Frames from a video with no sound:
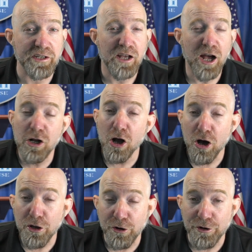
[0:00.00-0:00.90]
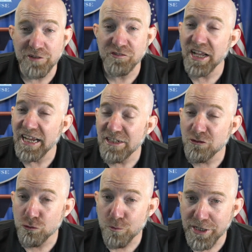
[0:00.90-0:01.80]
a con artist, a
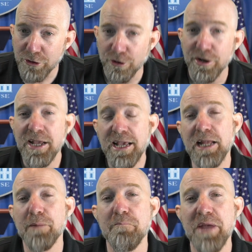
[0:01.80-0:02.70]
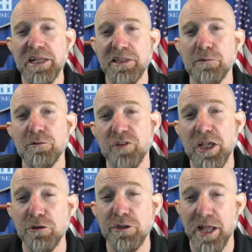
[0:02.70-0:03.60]
traitor, and a man that was
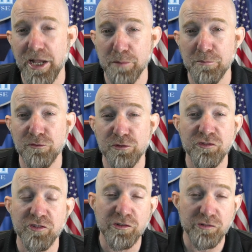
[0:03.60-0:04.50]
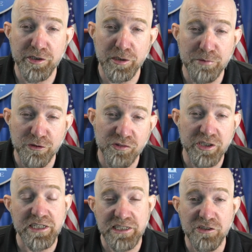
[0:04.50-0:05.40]
held liable for sexually
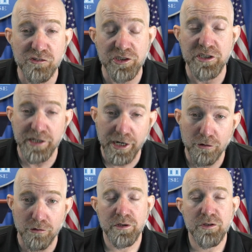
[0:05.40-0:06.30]
abusing E. Jean Carroll.